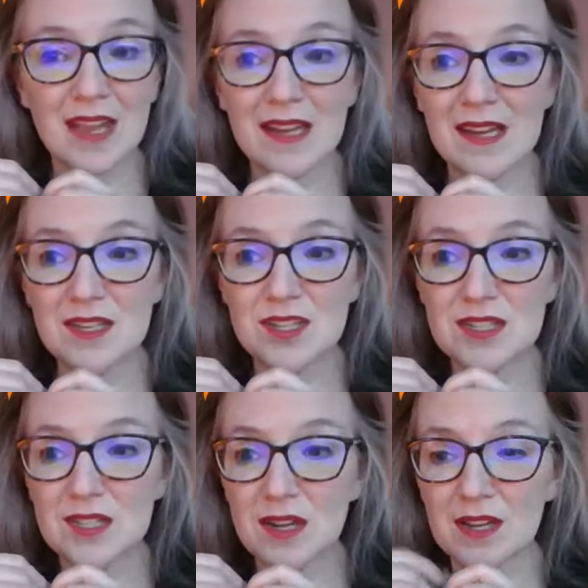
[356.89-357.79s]
And I
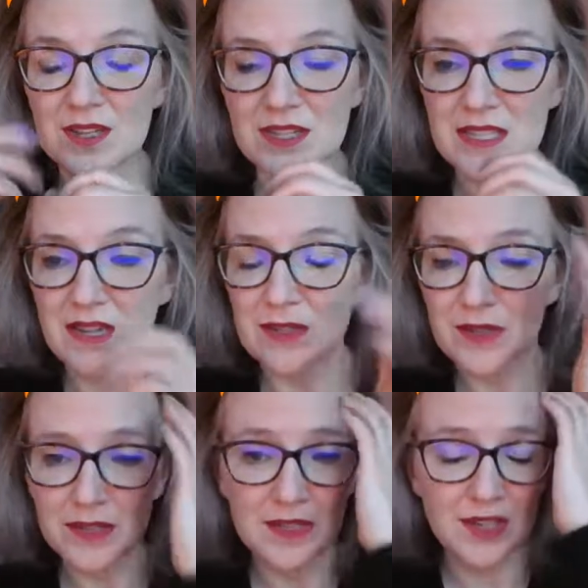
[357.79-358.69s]
just, I just
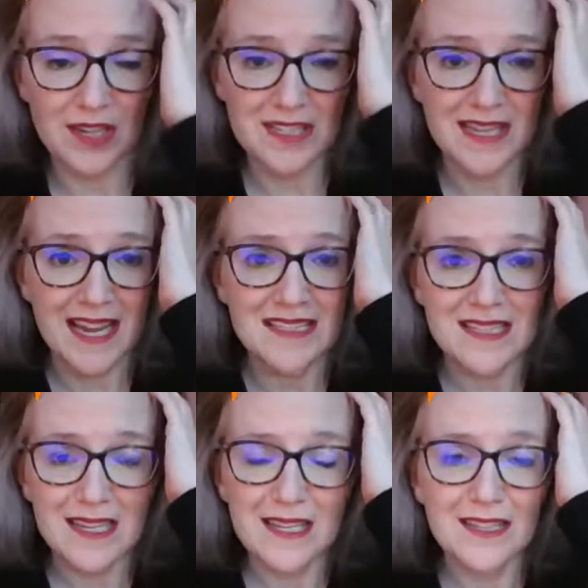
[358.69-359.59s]
downloaded
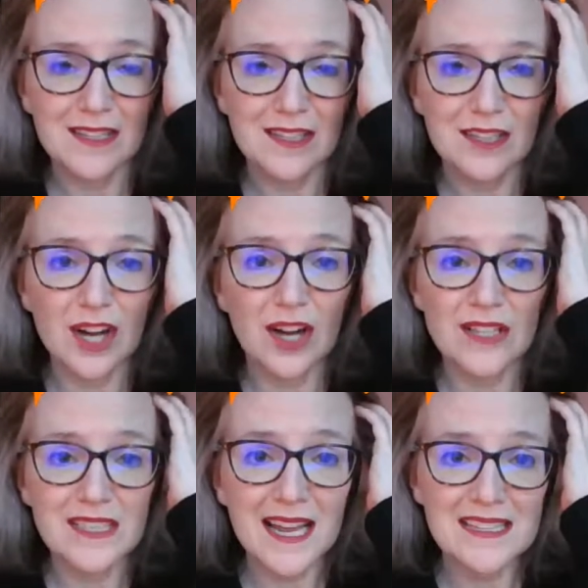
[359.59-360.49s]
Audacity,
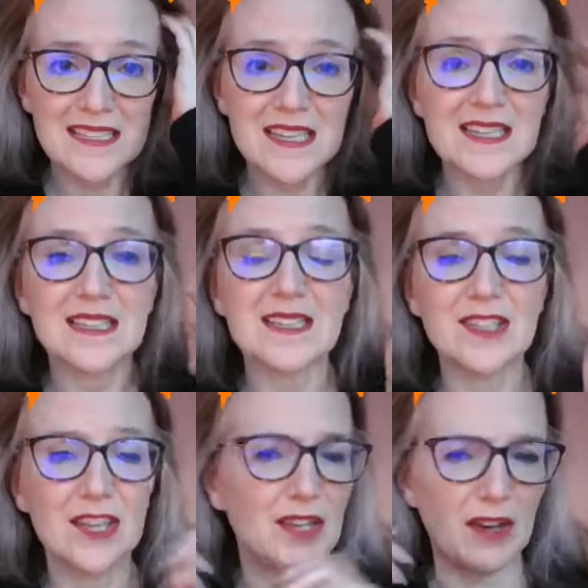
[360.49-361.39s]
Audacity
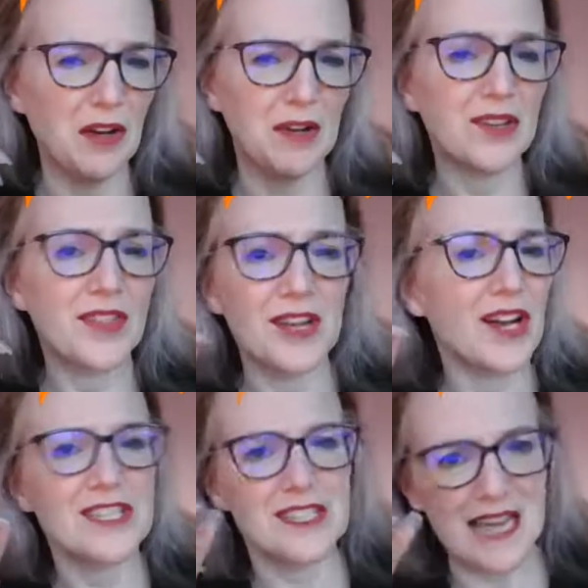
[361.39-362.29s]
like oh the
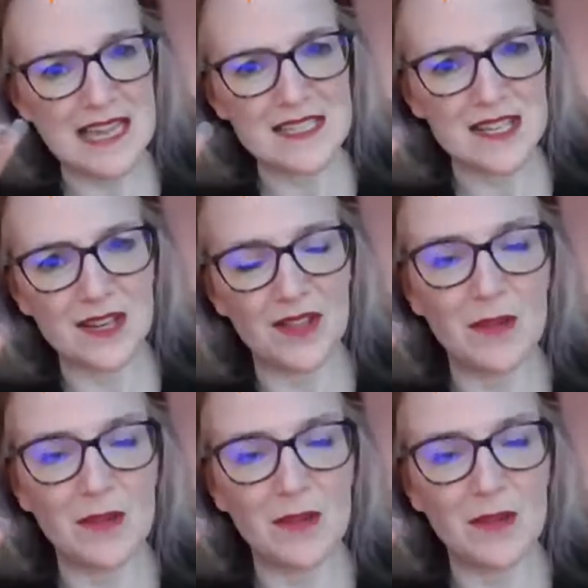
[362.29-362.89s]
audacity of